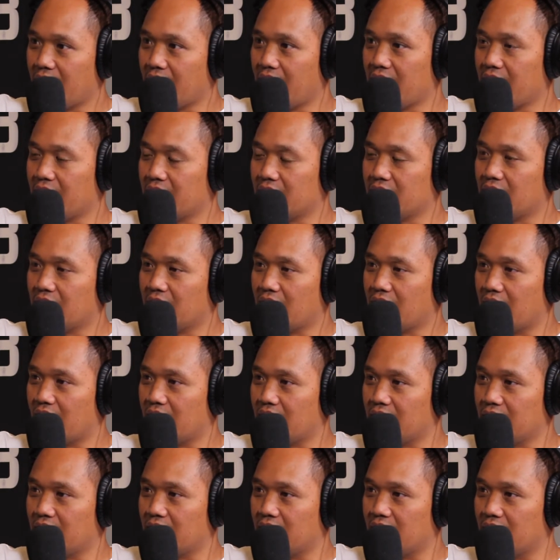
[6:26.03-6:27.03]
And
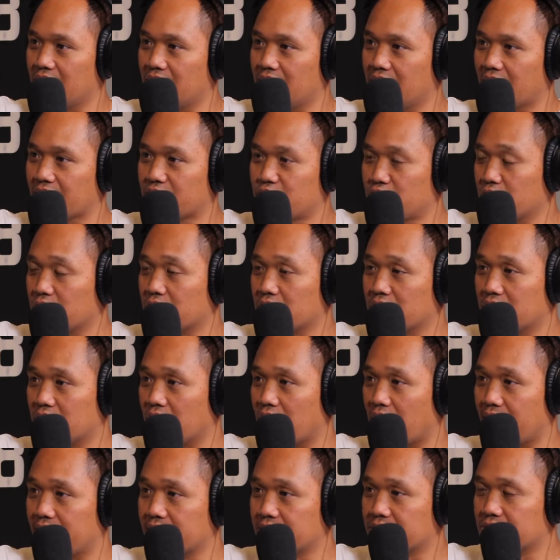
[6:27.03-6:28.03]
I took a
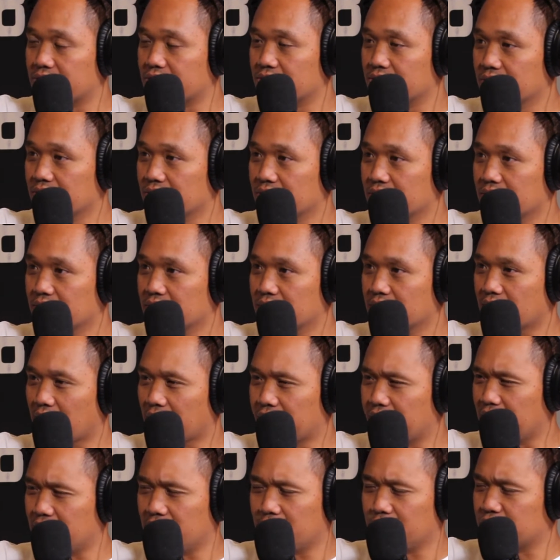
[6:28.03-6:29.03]
class.
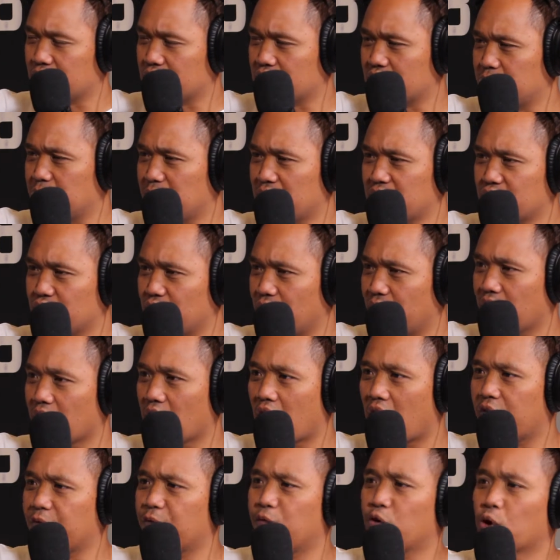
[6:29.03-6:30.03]
I think it was a semester of
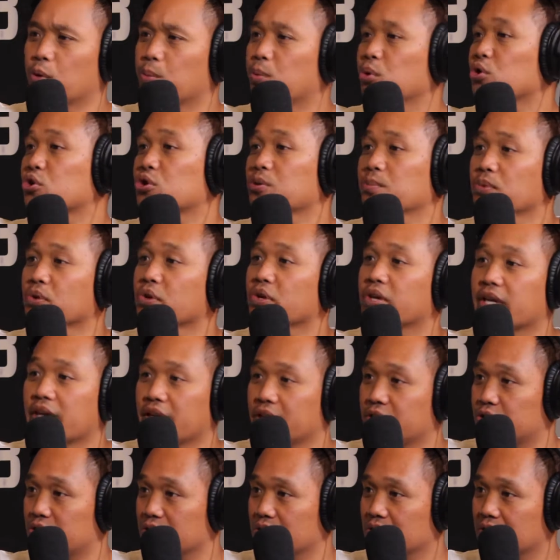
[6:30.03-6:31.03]
nonverbal
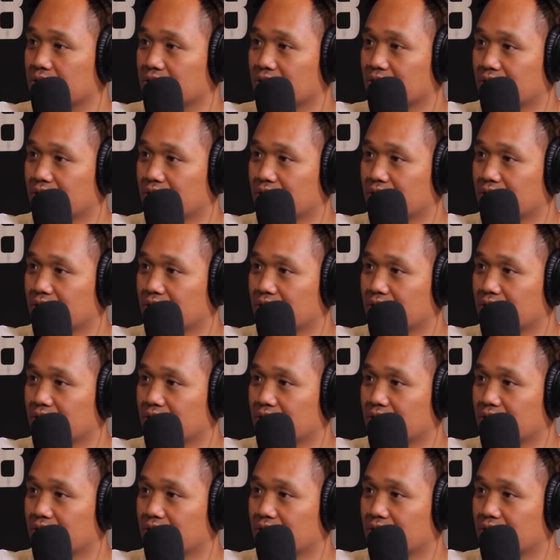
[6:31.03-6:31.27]
communication.